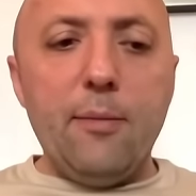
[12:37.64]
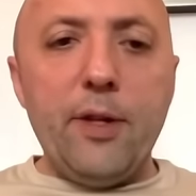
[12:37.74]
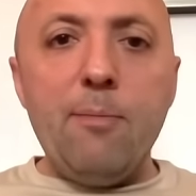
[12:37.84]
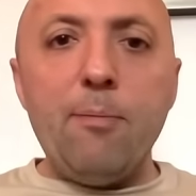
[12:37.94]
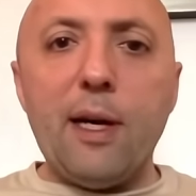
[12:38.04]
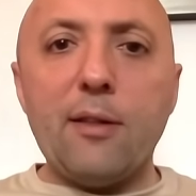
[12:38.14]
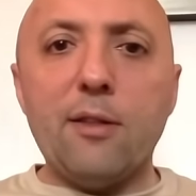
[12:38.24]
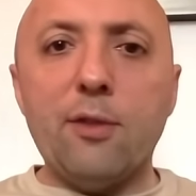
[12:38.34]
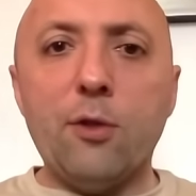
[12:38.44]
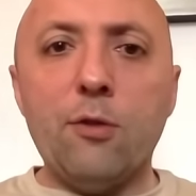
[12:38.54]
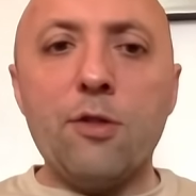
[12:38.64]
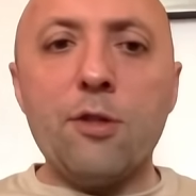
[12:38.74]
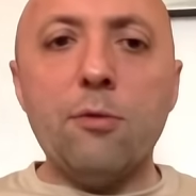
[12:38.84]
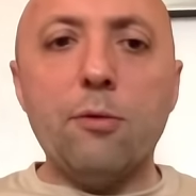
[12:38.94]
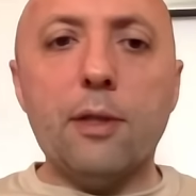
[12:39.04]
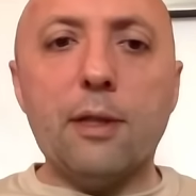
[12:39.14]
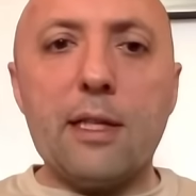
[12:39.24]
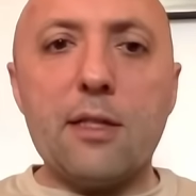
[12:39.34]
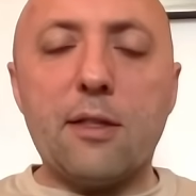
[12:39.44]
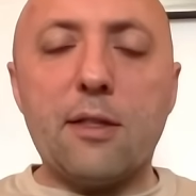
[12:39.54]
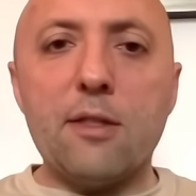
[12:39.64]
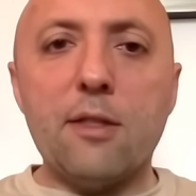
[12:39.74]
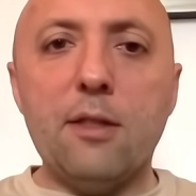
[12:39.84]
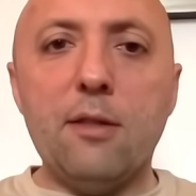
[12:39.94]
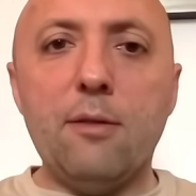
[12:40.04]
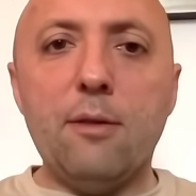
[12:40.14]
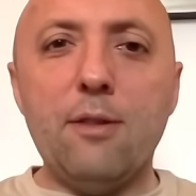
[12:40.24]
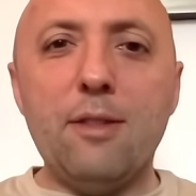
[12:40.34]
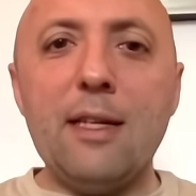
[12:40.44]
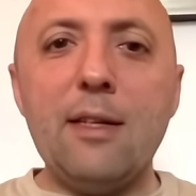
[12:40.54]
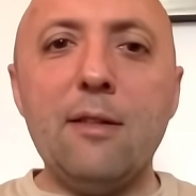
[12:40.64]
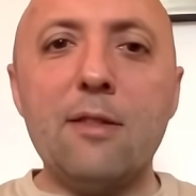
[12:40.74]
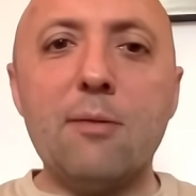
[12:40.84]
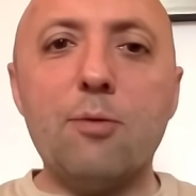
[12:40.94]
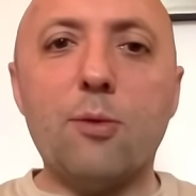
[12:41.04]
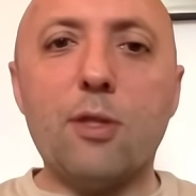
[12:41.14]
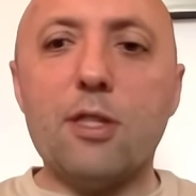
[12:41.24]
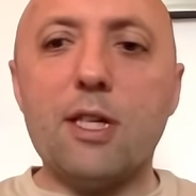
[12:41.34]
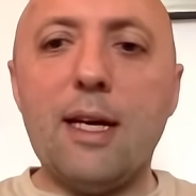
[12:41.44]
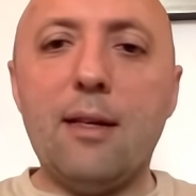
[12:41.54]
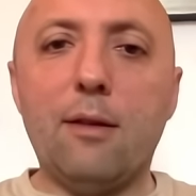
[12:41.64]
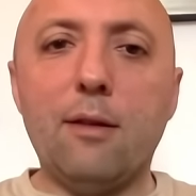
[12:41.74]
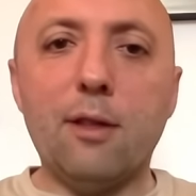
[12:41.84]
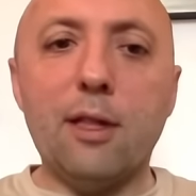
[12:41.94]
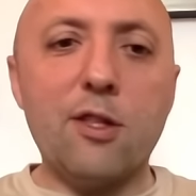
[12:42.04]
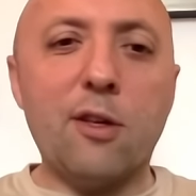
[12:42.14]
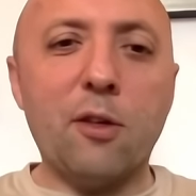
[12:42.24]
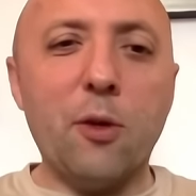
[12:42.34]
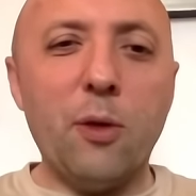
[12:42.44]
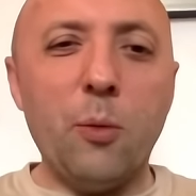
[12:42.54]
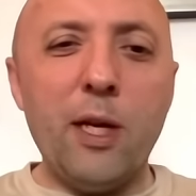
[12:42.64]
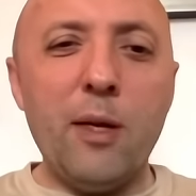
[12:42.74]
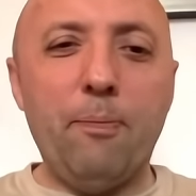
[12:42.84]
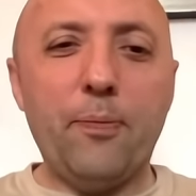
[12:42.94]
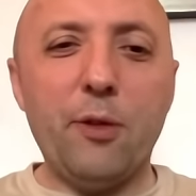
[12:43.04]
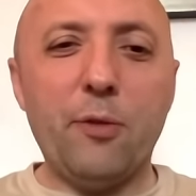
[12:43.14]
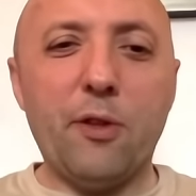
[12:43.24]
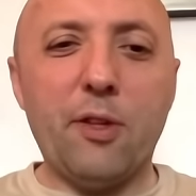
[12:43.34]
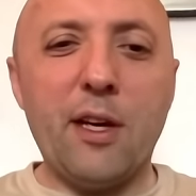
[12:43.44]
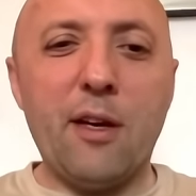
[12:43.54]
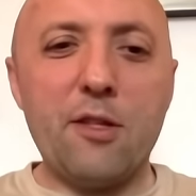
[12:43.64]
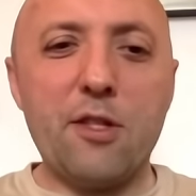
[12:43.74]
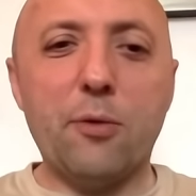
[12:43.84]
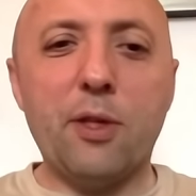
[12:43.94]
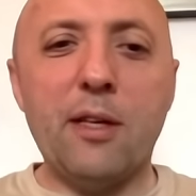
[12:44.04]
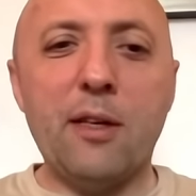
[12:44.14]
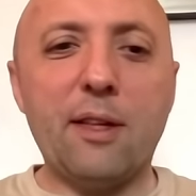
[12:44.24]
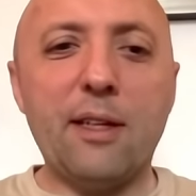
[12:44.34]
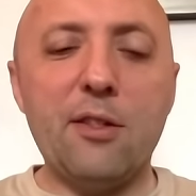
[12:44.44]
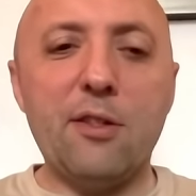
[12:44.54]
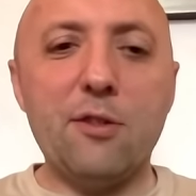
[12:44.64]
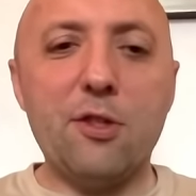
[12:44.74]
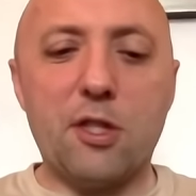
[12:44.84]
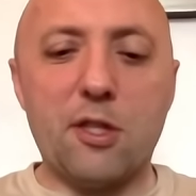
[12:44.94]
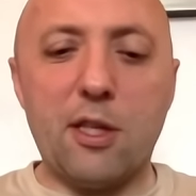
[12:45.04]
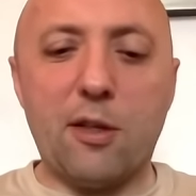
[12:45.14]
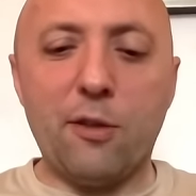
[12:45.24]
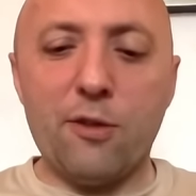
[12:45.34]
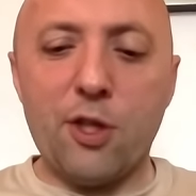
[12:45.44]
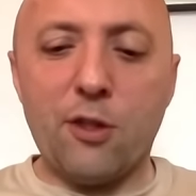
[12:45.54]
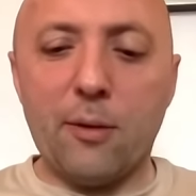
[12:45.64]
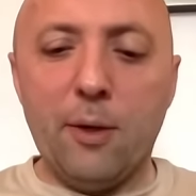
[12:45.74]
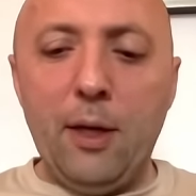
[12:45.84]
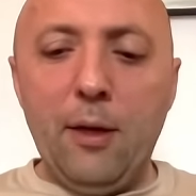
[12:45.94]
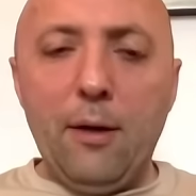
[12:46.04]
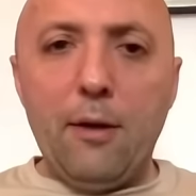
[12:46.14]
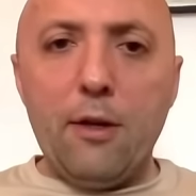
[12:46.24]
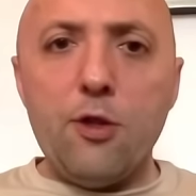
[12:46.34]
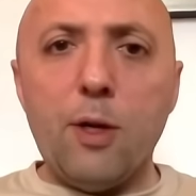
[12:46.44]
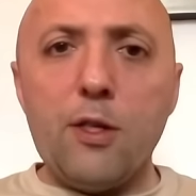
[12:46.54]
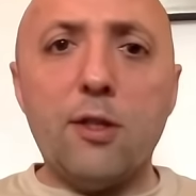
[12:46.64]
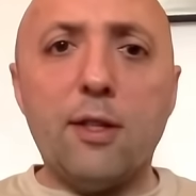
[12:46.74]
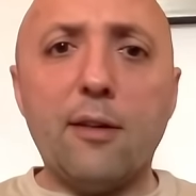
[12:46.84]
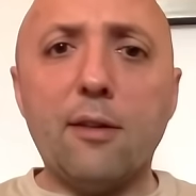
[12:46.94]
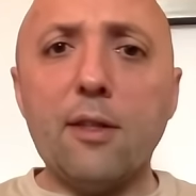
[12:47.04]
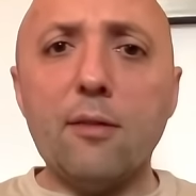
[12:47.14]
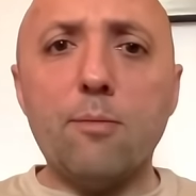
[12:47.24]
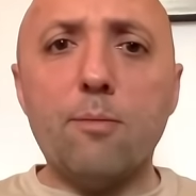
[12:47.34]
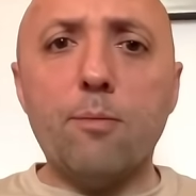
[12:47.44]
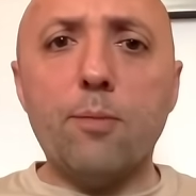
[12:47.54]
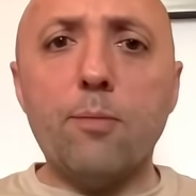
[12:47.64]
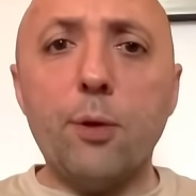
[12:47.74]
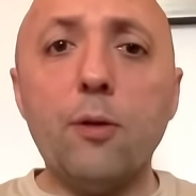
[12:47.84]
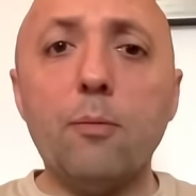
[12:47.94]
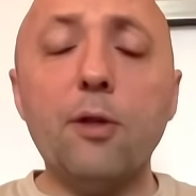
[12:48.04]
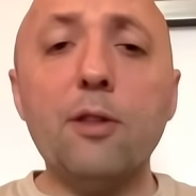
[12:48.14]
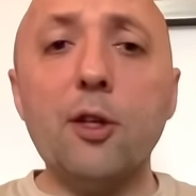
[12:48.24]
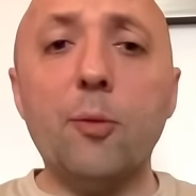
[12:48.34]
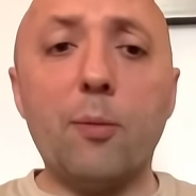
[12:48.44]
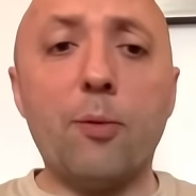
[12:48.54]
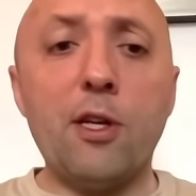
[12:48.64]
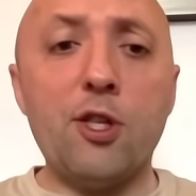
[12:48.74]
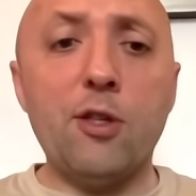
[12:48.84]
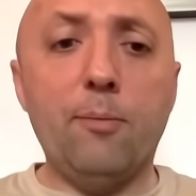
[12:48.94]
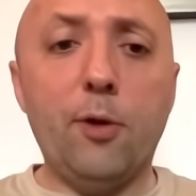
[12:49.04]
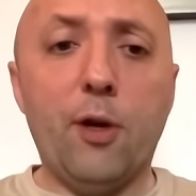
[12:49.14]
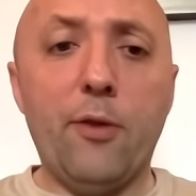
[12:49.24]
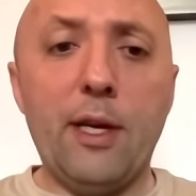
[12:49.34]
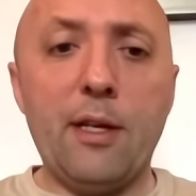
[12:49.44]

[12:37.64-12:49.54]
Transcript: The impact of a good result at Leicester is that you get it in Ipswich's head that Leeds aren't going away, you know, that they are still there. And it does just psychologically, as you mentioned, Dan, like put a little bit of pressure on there.